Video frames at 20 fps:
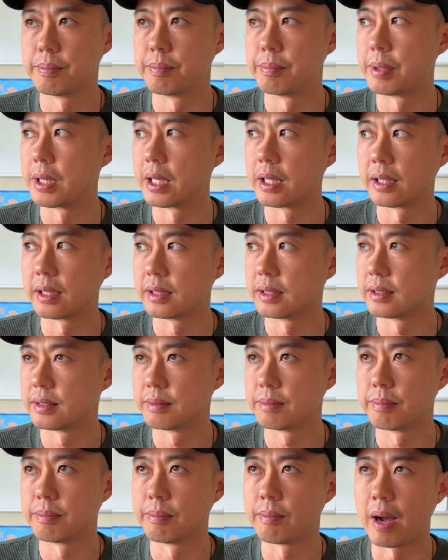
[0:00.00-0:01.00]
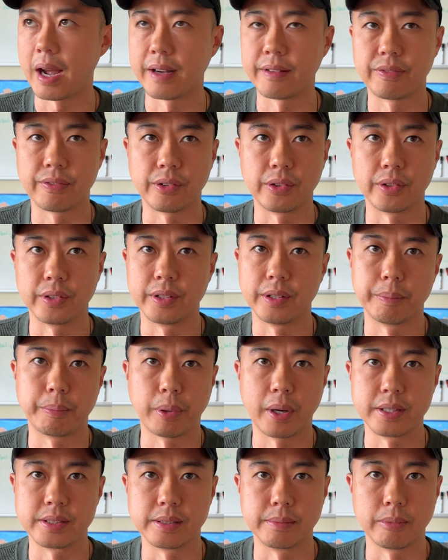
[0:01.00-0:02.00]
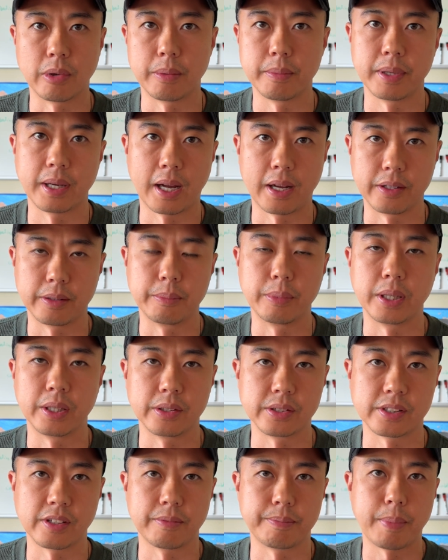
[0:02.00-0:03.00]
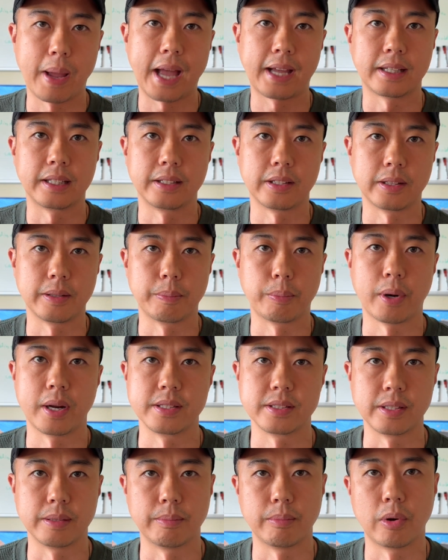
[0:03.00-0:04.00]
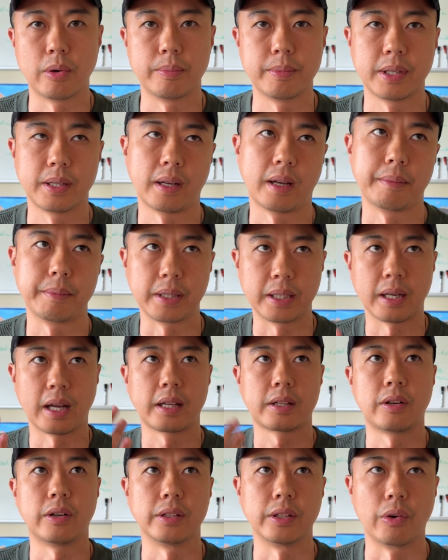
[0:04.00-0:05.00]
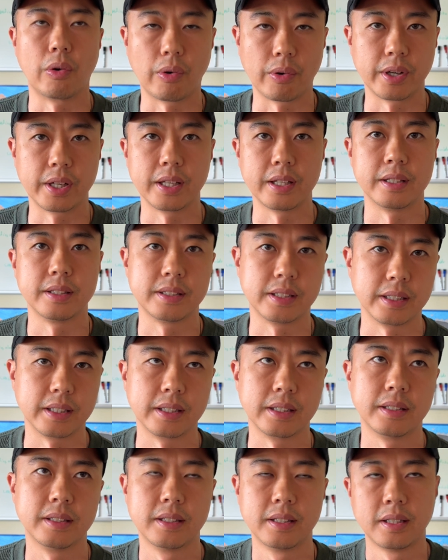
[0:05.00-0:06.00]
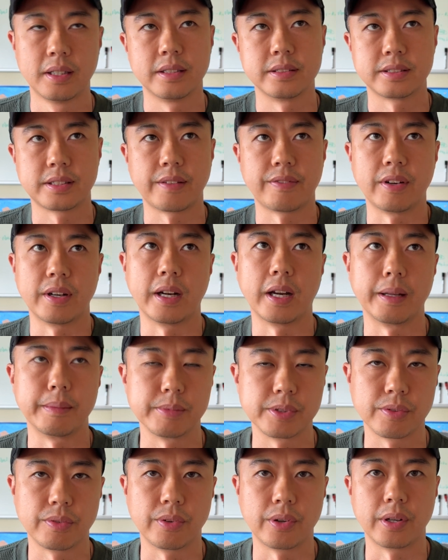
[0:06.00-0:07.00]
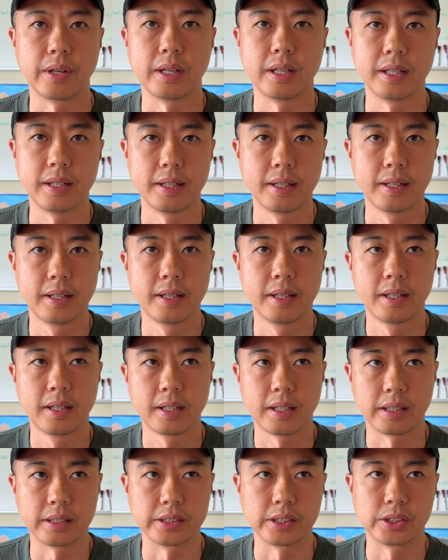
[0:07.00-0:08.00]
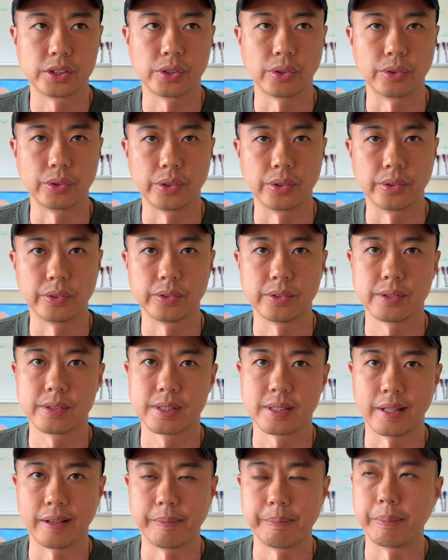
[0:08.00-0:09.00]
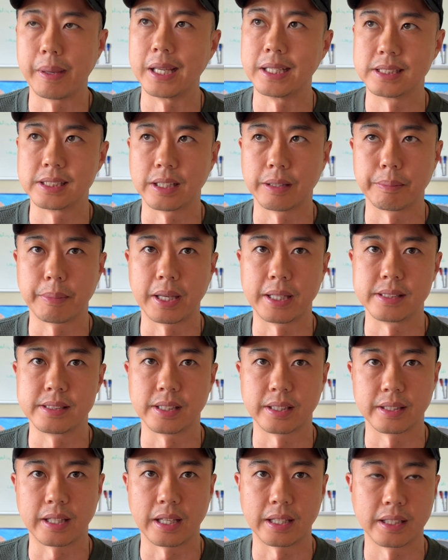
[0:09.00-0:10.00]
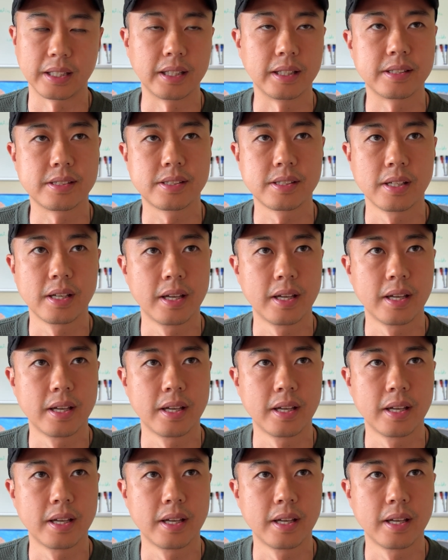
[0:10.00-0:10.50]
being mindful in the present moment, how to bring yourself back into the present moment. I mean, I call it orienting, there's different names for it. I'll just show you the basic techniques.